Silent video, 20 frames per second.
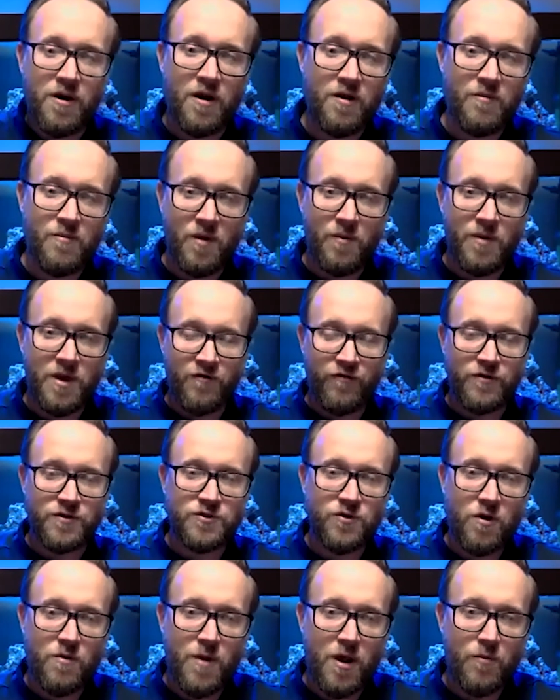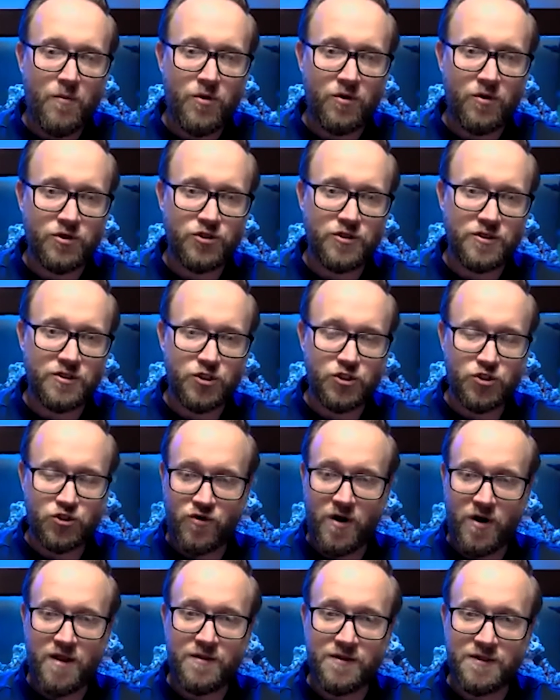I mean, if you're talking about BeyondTrust
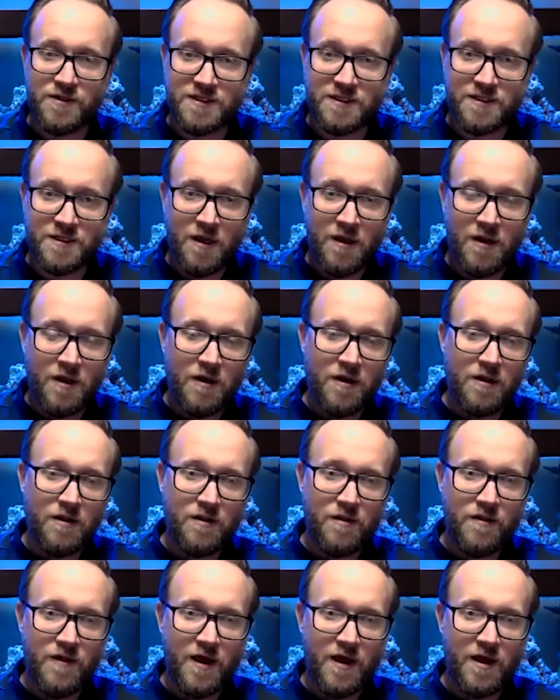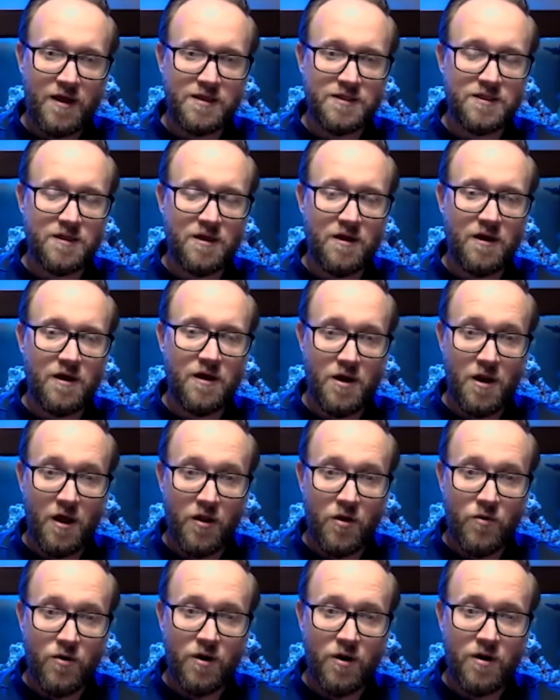strengths, that is
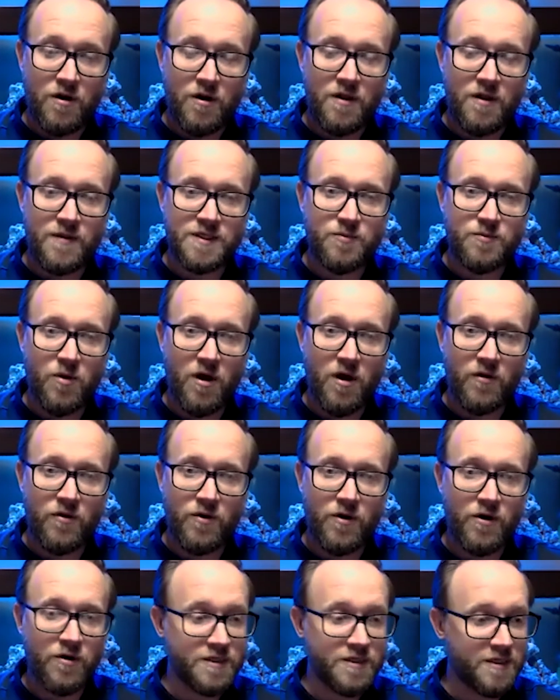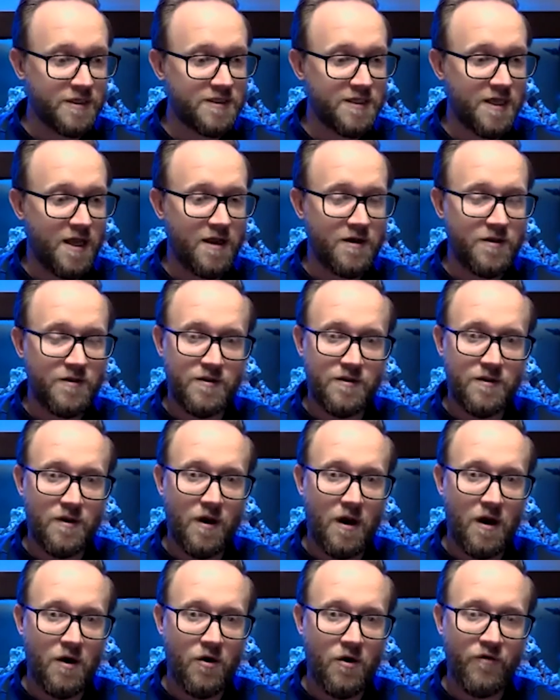another one. In this part of the world, as I said,
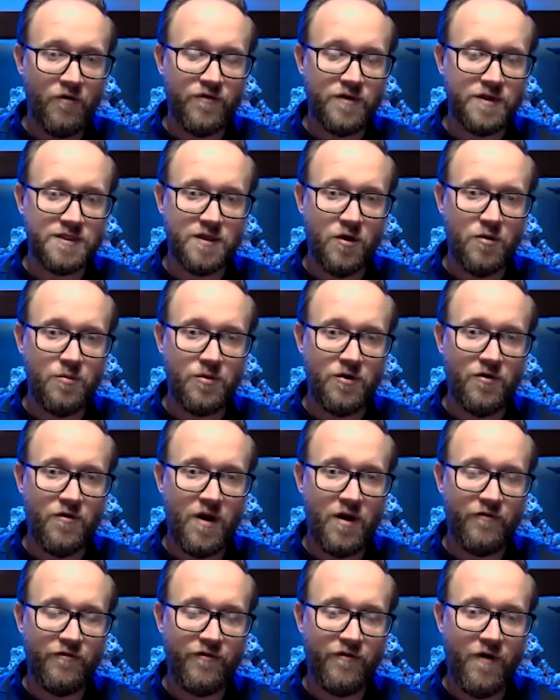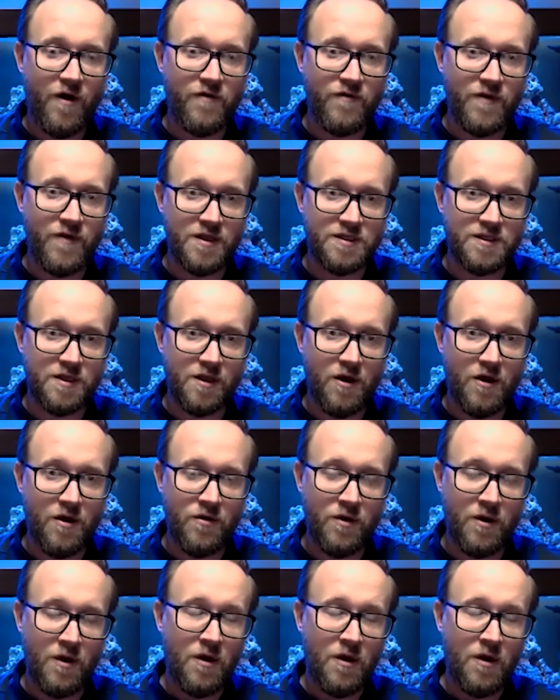our office opened around 5 years ago.